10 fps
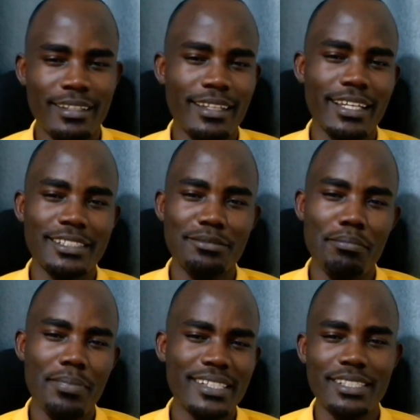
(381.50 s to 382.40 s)
that is
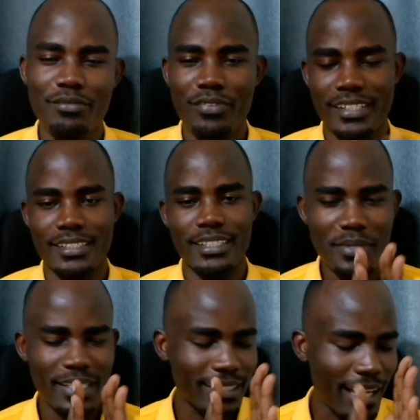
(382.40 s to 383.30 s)
blazing fast. It
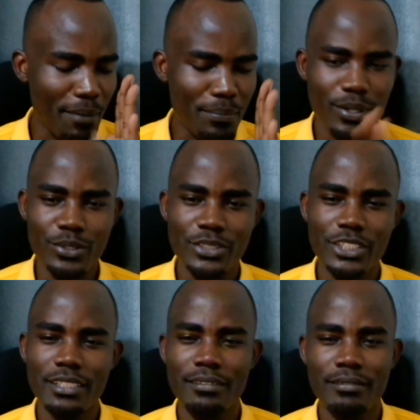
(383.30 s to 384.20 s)
makes app
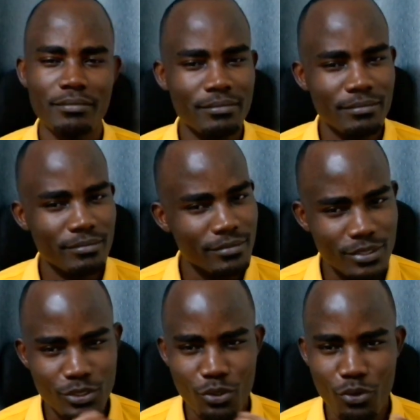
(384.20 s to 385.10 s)
launching
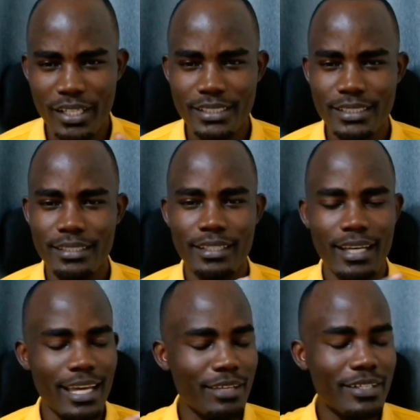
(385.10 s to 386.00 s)
so fast,
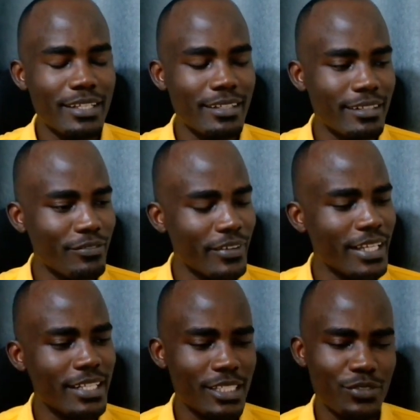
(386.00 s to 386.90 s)
and even
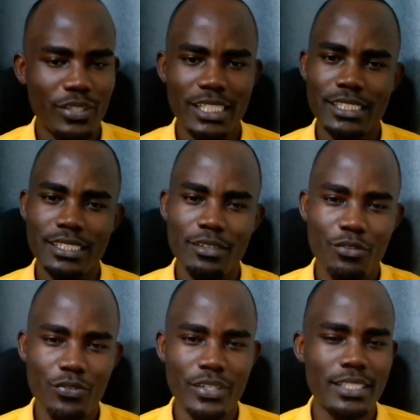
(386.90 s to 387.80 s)
file transfers
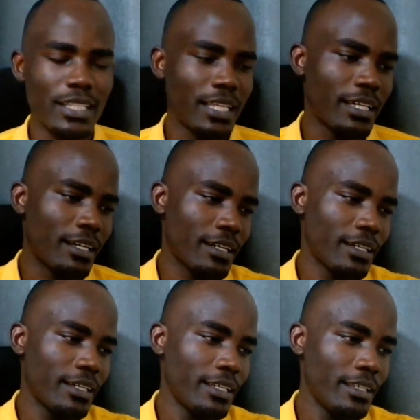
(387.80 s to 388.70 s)
feels like
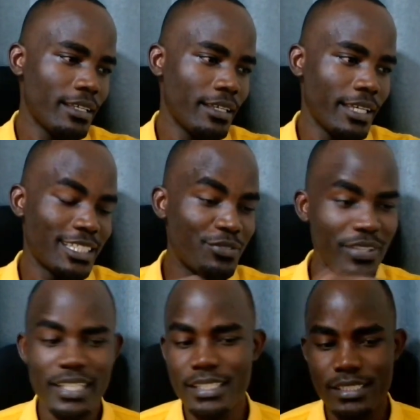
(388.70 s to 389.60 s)
it's
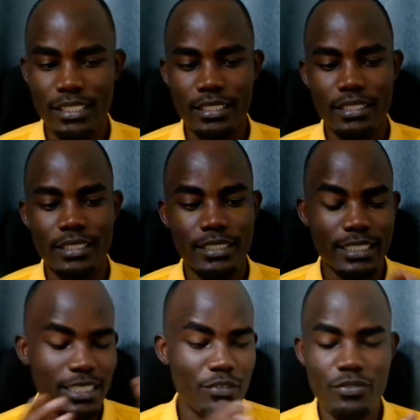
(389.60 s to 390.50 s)
very instant. It's
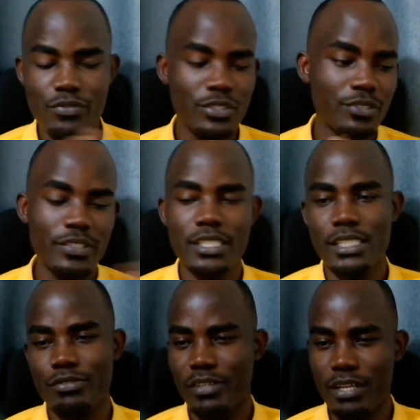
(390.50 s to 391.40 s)
as if you've not even
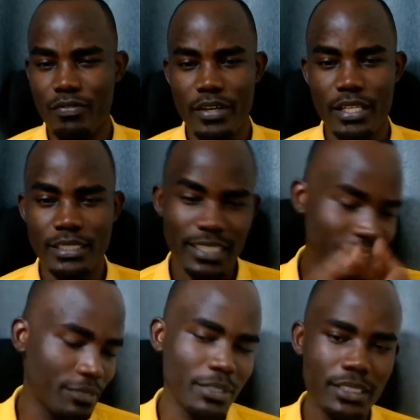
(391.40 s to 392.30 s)
transferred a file.
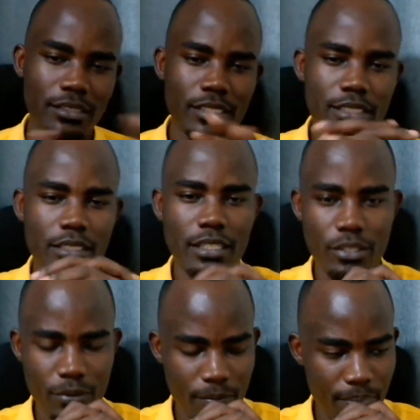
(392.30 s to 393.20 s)
Just imagine the
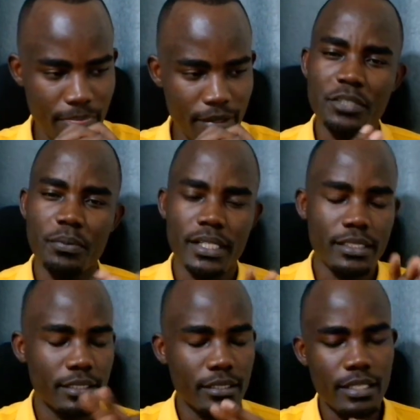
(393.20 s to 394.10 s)
scenario.
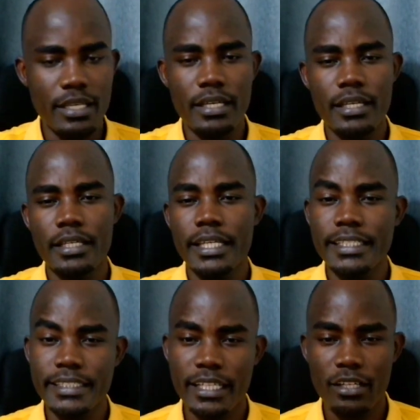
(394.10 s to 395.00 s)
Benchmarks, the
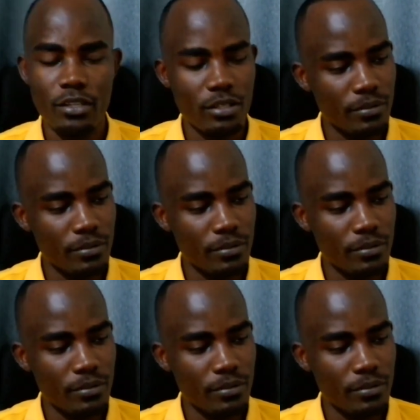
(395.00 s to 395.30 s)
Intel